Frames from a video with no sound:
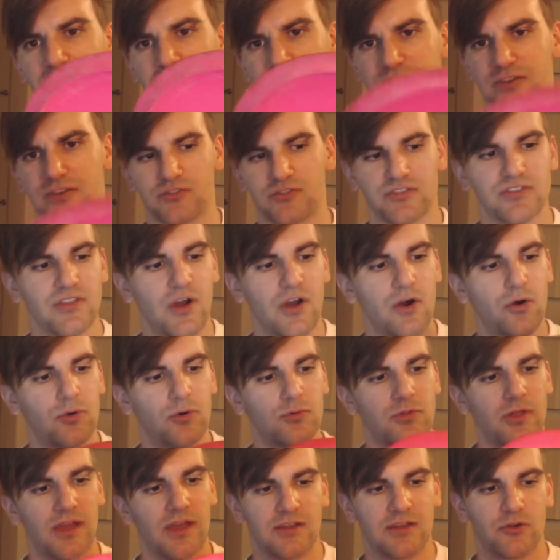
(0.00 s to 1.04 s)
There's no
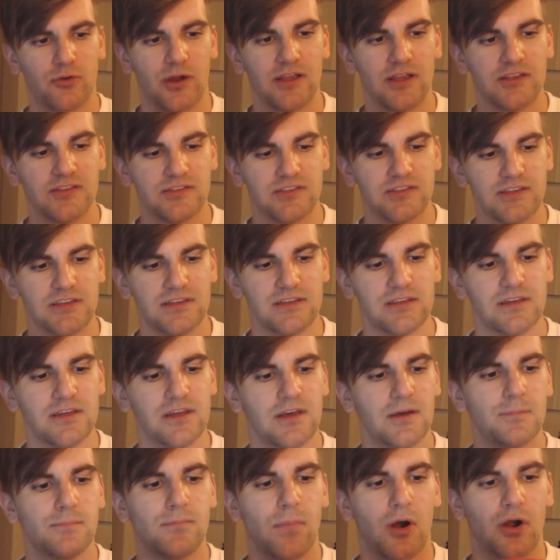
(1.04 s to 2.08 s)
like crazy
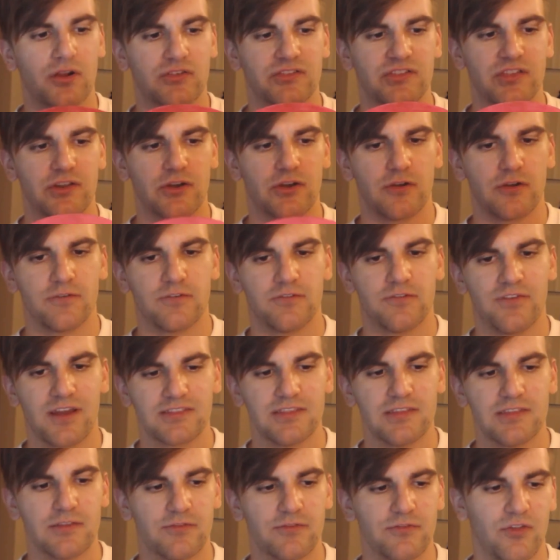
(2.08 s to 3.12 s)
marks that are
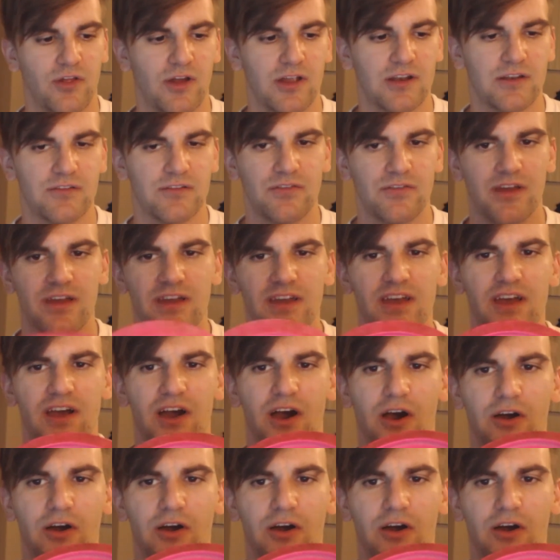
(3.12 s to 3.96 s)
affecting the flight of it.